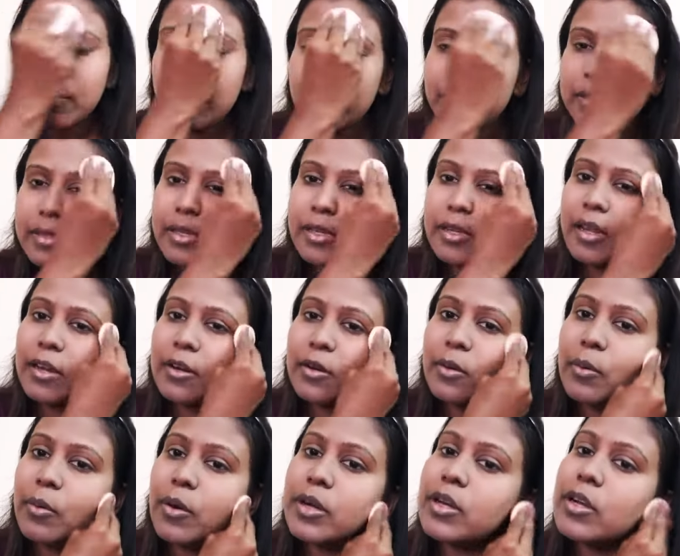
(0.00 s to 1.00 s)
but then I
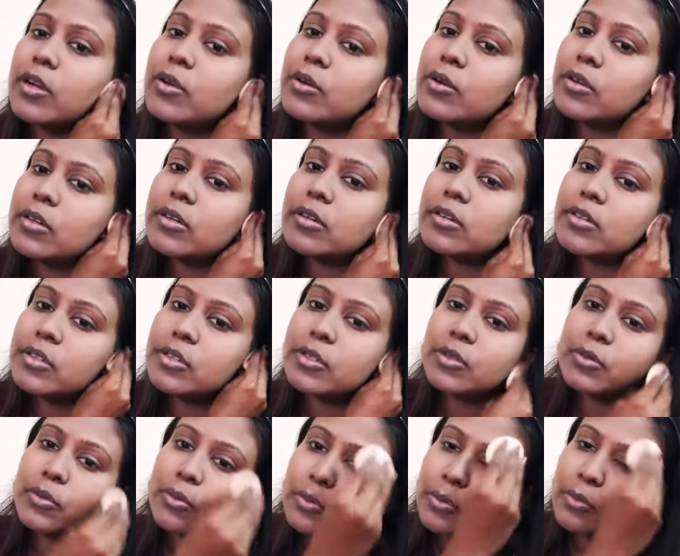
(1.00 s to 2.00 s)
don't want to look
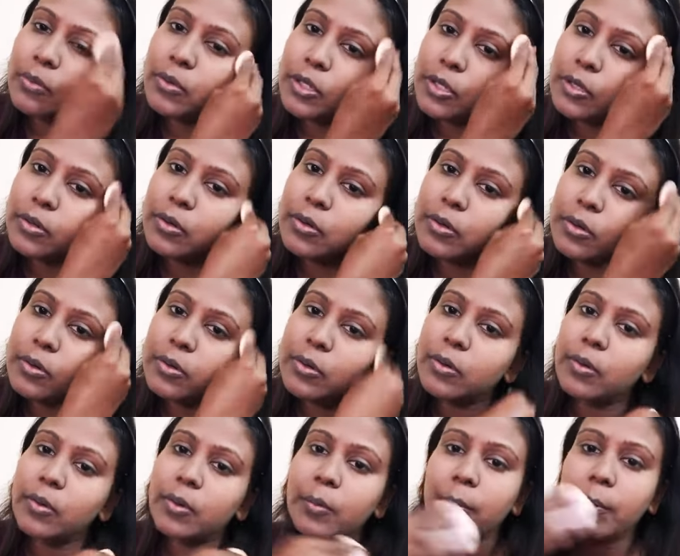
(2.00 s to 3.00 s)
too, you know,
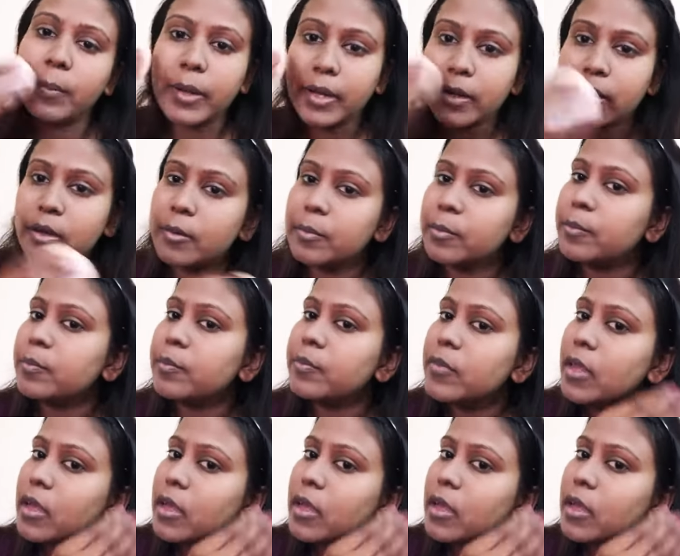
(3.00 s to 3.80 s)
made up.